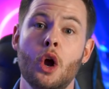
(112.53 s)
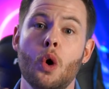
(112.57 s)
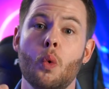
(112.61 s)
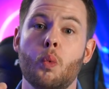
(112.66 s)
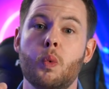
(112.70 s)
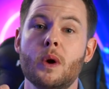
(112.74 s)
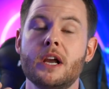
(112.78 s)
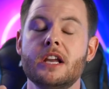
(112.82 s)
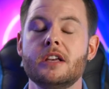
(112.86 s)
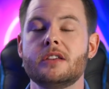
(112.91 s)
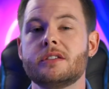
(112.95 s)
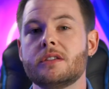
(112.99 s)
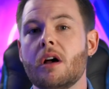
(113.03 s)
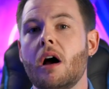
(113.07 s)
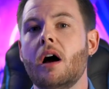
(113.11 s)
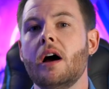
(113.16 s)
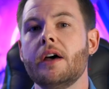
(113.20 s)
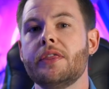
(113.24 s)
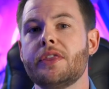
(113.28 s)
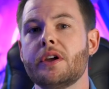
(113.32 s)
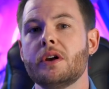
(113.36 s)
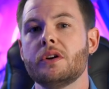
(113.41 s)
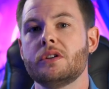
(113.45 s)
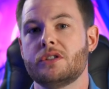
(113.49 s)
we saw
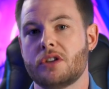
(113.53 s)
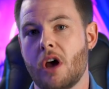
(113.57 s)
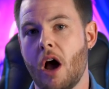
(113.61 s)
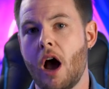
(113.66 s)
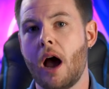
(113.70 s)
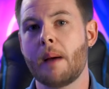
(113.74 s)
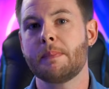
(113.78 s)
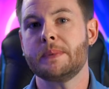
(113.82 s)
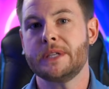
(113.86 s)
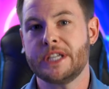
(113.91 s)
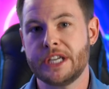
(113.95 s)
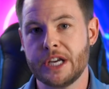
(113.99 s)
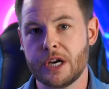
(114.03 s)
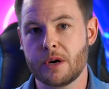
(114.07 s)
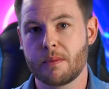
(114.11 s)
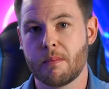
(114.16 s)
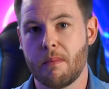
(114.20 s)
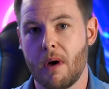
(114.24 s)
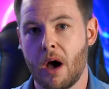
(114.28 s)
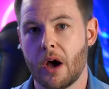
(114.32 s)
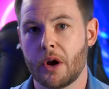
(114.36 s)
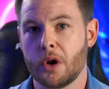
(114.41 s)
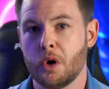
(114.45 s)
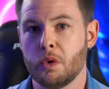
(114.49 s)
their top tier
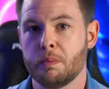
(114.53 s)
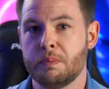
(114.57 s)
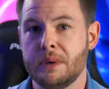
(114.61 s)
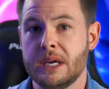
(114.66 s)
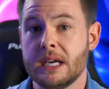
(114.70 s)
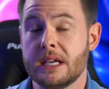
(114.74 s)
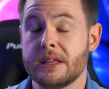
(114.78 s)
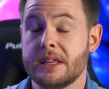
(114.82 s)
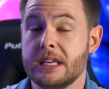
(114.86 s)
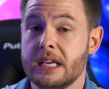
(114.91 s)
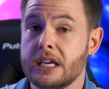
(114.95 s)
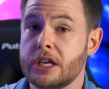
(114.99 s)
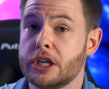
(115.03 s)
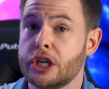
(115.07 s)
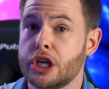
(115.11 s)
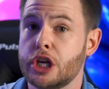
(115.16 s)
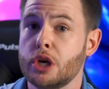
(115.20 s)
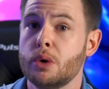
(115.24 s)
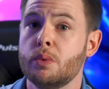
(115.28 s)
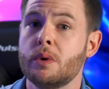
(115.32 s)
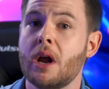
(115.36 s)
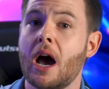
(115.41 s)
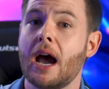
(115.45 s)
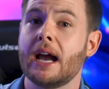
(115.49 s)
model being the
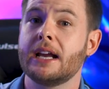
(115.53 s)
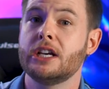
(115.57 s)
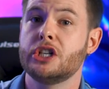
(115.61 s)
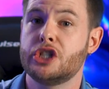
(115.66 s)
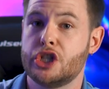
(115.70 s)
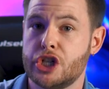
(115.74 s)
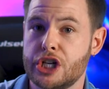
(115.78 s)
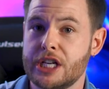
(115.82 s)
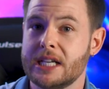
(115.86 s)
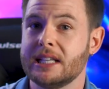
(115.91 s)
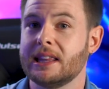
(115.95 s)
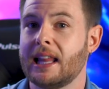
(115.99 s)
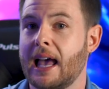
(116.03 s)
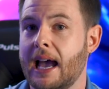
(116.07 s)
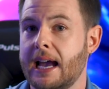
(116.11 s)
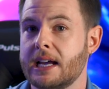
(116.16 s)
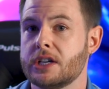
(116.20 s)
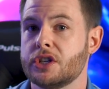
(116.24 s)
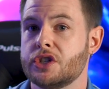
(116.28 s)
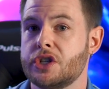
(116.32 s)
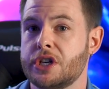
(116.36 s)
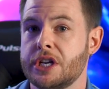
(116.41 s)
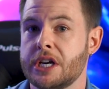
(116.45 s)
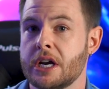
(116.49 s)
Q9G
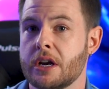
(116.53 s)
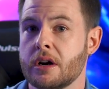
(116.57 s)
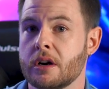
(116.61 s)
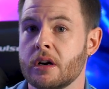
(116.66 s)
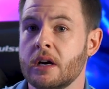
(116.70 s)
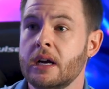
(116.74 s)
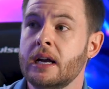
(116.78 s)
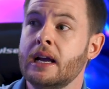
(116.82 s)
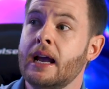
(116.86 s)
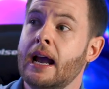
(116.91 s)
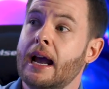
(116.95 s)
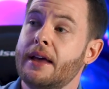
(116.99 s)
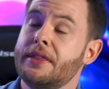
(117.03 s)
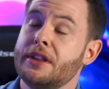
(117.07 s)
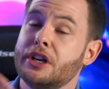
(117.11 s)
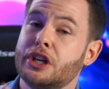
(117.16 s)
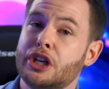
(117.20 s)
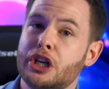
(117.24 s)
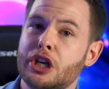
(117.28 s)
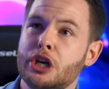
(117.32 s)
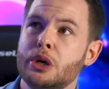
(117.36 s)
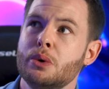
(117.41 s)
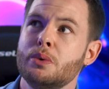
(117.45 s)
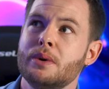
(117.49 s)
last year and the
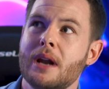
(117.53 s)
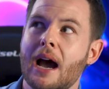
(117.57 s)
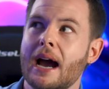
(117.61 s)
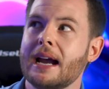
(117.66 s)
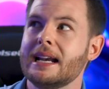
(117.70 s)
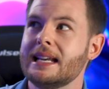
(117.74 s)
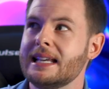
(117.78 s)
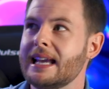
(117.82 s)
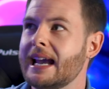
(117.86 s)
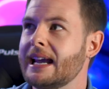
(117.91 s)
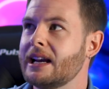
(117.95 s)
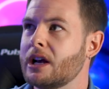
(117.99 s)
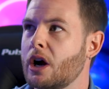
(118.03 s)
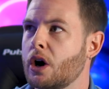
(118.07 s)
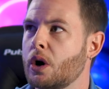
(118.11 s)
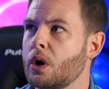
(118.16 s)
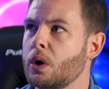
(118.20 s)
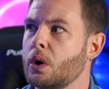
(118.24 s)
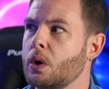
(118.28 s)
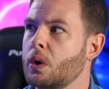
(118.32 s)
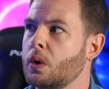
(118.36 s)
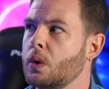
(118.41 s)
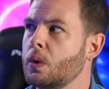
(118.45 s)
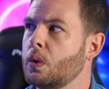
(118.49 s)
Q9808
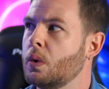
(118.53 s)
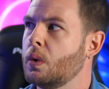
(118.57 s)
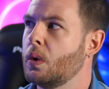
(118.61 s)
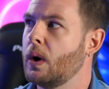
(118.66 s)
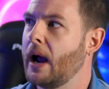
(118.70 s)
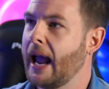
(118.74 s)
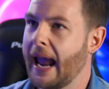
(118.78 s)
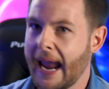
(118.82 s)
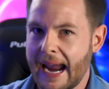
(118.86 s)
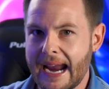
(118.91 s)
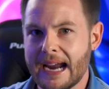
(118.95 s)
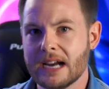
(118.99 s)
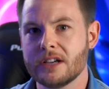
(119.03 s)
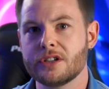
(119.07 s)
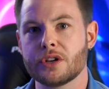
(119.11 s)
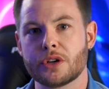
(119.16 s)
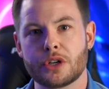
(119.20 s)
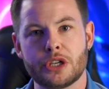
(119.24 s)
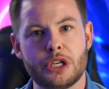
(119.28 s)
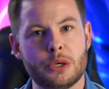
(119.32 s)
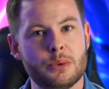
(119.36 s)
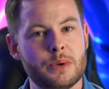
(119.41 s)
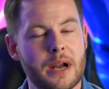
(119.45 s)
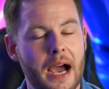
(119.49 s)
or
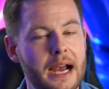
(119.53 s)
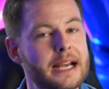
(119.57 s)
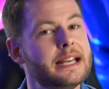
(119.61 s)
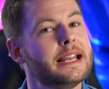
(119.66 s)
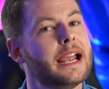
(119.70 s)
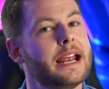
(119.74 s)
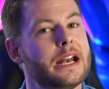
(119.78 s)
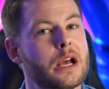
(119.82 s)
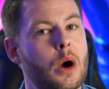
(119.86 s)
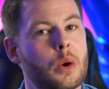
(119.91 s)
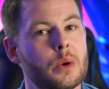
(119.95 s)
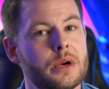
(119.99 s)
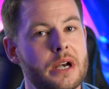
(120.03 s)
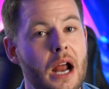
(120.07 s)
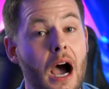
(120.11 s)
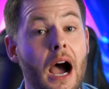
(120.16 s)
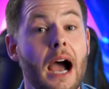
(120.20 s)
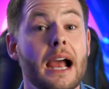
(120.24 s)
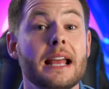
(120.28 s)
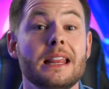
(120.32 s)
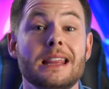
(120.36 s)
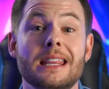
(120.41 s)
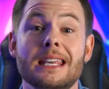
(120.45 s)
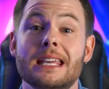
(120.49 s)

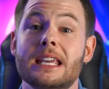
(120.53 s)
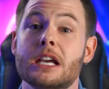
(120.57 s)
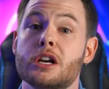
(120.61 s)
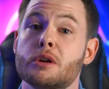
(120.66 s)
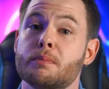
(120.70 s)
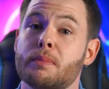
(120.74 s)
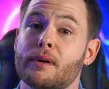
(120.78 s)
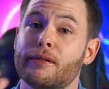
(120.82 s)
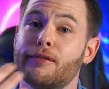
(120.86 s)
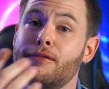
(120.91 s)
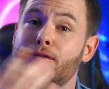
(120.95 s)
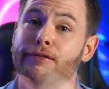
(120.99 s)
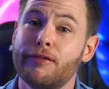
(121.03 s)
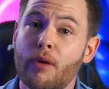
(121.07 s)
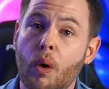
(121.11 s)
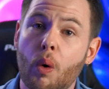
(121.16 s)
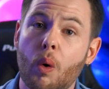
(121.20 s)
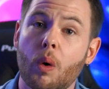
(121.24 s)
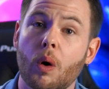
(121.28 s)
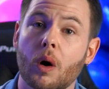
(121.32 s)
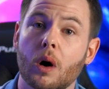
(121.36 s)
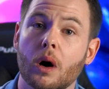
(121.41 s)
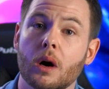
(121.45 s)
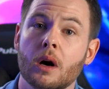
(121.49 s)
Q9809 the year
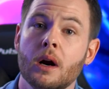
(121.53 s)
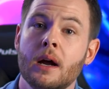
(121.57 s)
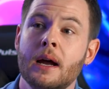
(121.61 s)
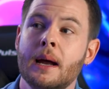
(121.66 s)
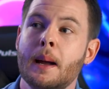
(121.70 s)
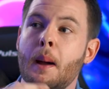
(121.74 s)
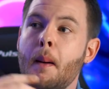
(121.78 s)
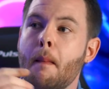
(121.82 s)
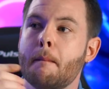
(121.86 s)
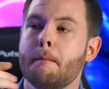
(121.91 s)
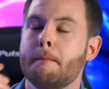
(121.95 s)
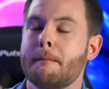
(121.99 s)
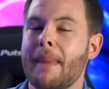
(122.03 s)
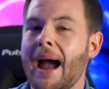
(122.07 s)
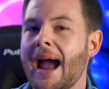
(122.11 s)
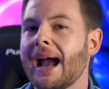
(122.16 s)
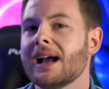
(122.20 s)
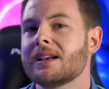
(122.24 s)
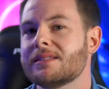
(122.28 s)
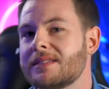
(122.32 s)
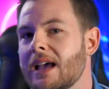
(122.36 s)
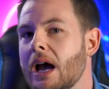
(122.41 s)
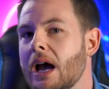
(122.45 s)
before max